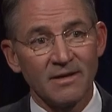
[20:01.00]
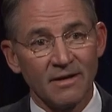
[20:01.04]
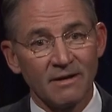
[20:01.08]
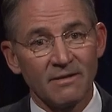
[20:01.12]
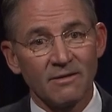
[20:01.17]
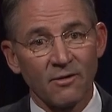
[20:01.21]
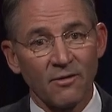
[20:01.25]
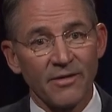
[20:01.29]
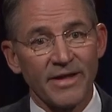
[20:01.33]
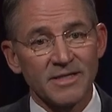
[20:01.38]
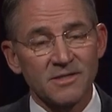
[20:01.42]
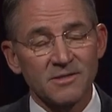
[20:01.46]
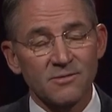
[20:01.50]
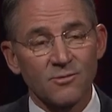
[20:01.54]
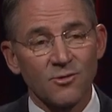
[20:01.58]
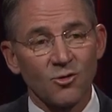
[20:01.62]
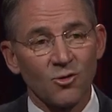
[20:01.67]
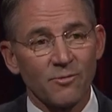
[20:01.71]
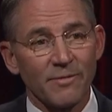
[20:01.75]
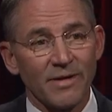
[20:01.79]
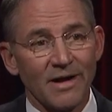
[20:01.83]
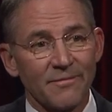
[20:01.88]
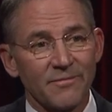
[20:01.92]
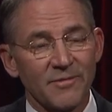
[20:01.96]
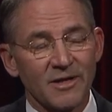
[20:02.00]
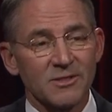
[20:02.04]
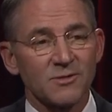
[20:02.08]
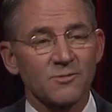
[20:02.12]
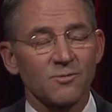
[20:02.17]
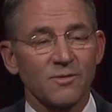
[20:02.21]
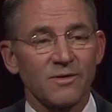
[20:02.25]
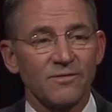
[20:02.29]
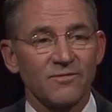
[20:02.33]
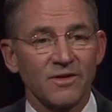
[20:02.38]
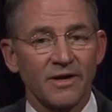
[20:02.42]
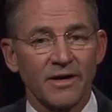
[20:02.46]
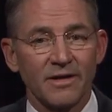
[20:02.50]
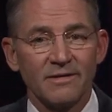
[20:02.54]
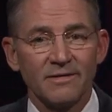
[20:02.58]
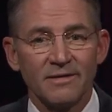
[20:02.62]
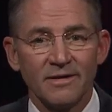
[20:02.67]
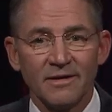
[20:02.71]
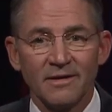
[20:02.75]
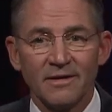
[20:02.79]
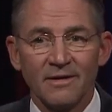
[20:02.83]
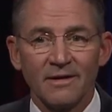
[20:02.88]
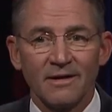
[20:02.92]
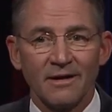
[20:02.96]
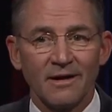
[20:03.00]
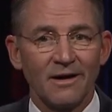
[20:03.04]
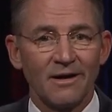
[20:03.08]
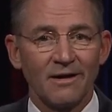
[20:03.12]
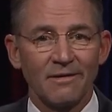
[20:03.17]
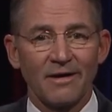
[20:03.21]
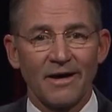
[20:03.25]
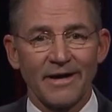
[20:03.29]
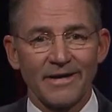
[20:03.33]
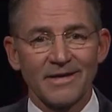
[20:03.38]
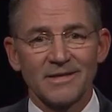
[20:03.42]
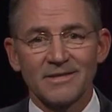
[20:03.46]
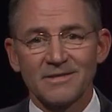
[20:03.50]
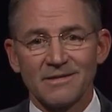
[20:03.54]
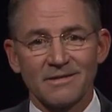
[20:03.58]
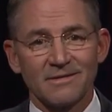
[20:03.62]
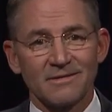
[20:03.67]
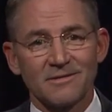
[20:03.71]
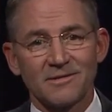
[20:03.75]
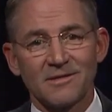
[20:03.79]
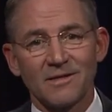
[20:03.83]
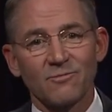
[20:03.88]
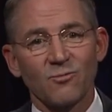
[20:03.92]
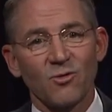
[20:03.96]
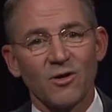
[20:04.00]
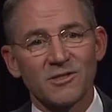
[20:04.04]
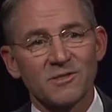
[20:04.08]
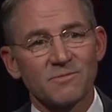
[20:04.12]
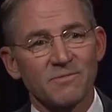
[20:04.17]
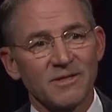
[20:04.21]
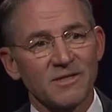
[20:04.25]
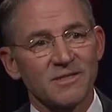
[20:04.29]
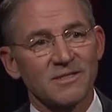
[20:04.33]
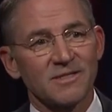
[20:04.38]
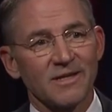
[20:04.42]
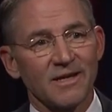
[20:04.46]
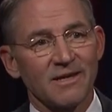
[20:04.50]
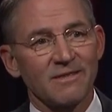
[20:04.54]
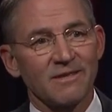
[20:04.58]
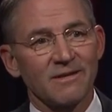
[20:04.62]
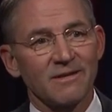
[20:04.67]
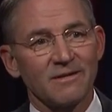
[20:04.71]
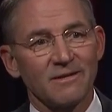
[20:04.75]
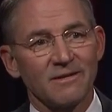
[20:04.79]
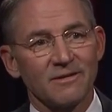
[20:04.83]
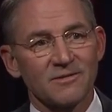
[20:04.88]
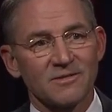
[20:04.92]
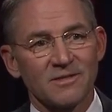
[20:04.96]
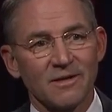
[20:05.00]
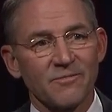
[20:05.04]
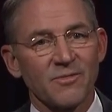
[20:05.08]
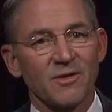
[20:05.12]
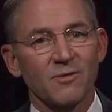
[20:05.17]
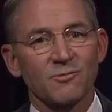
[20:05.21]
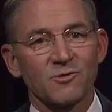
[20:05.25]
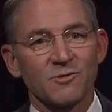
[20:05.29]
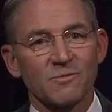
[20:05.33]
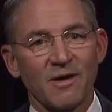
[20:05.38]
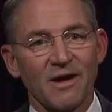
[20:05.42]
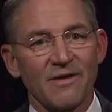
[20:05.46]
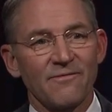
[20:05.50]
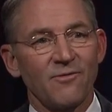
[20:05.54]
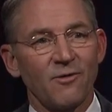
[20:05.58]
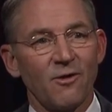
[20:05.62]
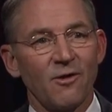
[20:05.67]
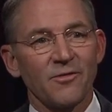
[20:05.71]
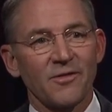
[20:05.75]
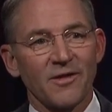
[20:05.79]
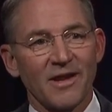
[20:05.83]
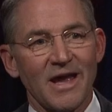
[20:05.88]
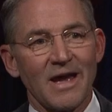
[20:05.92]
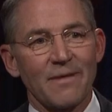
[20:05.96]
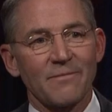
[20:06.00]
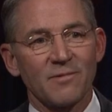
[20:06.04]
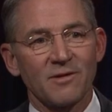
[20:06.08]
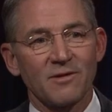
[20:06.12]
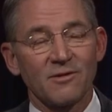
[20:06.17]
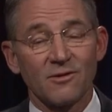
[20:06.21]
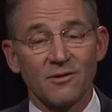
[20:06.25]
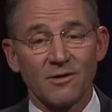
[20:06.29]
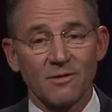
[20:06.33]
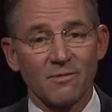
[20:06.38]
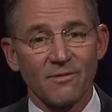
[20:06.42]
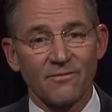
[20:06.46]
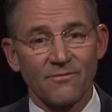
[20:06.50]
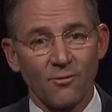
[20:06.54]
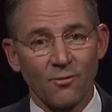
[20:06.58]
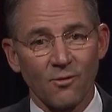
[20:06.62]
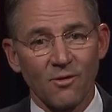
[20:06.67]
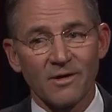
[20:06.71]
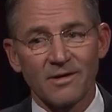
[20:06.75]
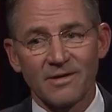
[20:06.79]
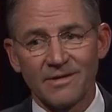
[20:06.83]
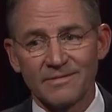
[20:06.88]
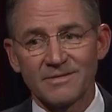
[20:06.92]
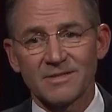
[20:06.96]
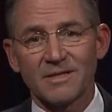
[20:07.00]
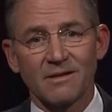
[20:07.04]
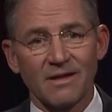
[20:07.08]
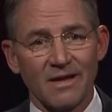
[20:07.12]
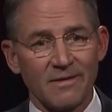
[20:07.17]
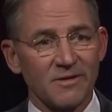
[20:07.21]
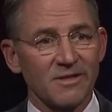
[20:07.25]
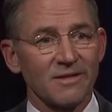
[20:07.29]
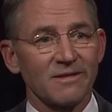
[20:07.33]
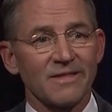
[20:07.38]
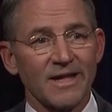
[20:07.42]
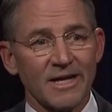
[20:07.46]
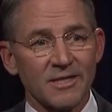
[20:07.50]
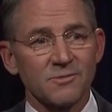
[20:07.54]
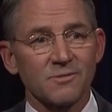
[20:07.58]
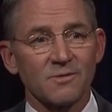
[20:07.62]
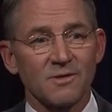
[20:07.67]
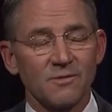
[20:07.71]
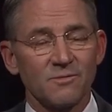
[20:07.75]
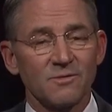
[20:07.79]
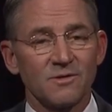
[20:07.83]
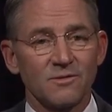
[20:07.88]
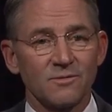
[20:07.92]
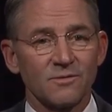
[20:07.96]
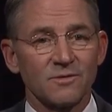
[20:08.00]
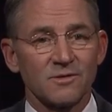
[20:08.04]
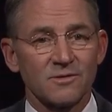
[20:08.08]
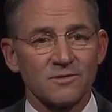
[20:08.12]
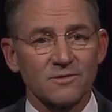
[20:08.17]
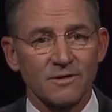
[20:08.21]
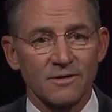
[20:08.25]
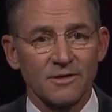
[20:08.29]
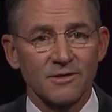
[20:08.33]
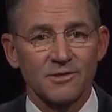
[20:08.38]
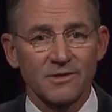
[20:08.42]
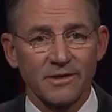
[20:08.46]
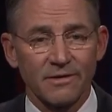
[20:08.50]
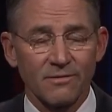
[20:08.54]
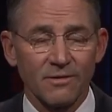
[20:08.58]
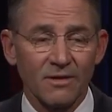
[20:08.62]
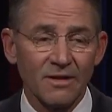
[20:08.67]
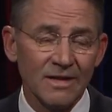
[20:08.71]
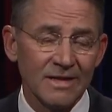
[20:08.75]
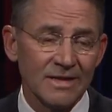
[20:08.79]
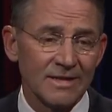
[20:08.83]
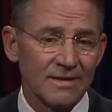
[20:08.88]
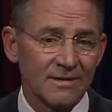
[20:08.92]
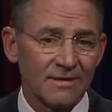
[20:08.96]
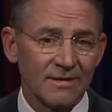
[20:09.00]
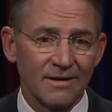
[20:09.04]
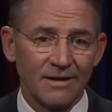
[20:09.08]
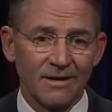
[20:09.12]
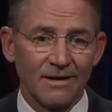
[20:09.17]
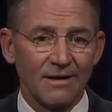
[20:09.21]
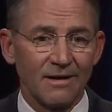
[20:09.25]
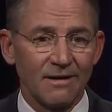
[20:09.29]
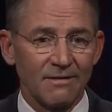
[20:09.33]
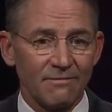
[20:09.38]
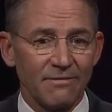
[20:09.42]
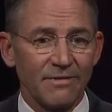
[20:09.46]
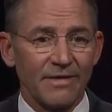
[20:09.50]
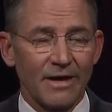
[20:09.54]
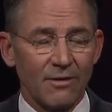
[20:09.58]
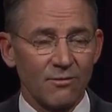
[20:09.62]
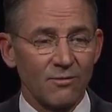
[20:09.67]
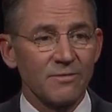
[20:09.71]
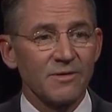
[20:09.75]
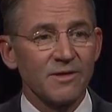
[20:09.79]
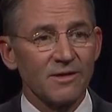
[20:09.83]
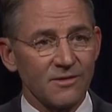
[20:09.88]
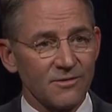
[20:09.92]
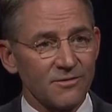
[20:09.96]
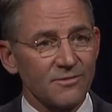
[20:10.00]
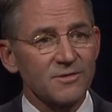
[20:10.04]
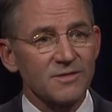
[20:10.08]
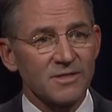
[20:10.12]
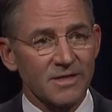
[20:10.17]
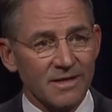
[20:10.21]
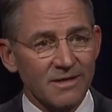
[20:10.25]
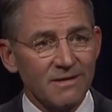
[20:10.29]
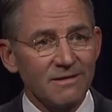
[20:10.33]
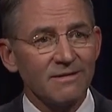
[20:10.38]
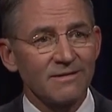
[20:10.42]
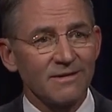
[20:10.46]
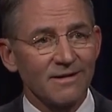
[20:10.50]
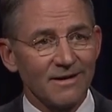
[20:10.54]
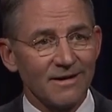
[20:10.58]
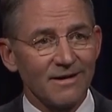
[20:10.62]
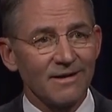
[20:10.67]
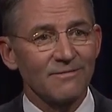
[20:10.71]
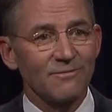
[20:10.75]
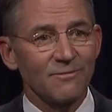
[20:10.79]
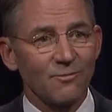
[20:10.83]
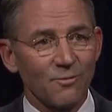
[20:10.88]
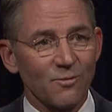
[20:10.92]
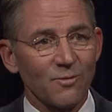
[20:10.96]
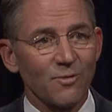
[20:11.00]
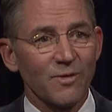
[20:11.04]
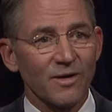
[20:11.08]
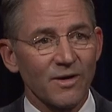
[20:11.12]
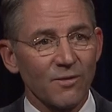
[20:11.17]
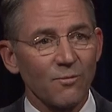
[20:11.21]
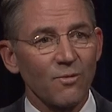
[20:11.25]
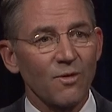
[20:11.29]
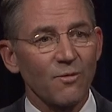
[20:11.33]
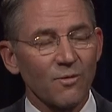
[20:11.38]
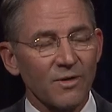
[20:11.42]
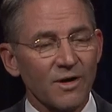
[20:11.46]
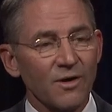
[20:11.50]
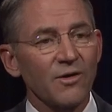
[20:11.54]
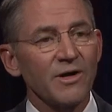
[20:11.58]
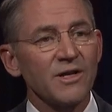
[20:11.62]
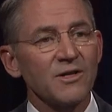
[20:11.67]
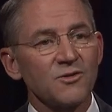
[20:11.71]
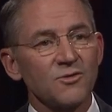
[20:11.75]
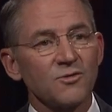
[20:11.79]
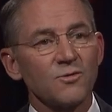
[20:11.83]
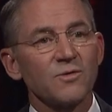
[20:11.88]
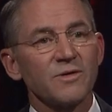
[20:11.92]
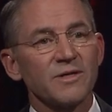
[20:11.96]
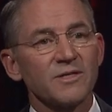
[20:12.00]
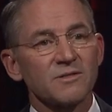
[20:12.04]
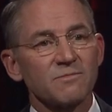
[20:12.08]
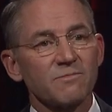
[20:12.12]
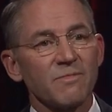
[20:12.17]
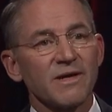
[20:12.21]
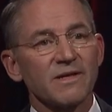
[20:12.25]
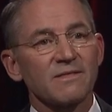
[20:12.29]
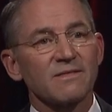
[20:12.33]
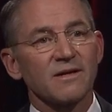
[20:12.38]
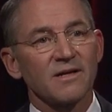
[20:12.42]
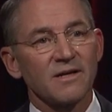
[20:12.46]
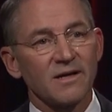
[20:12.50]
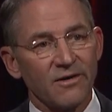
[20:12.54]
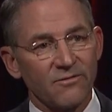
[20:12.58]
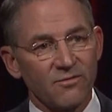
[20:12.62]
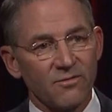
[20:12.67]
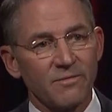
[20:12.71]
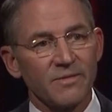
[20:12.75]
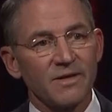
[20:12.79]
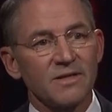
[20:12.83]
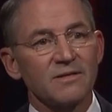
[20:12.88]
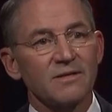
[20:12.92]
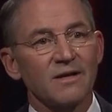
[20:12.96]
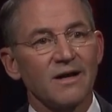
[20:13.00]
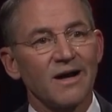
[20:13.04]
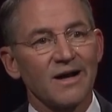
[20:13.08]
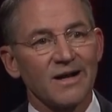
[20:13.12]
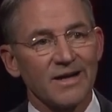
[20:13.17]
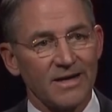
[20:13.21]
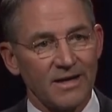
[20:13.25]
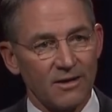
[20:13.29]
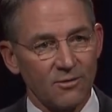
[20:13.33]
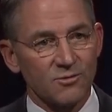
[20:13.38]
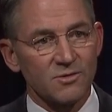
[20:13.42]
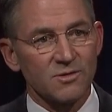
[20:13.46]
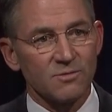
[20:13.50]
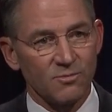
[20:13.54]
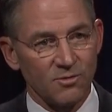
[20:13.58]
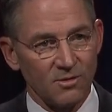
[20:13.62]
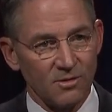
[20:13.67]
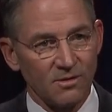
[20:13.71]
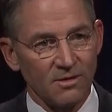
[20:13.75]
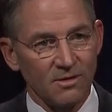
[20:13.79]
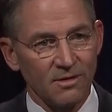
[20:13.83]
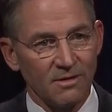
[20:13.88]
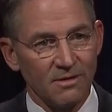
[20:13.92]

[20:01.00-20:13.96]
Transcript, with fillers: No, that's a roadmap. That's what we've done. Uh, I guess it, Tim wants me to say that something was my fault that happened a year before, and he's claiming that that's what he would do as Attorney General. Uh, that would be interesting. Uh, we're, what we're going to do is make the government accountable.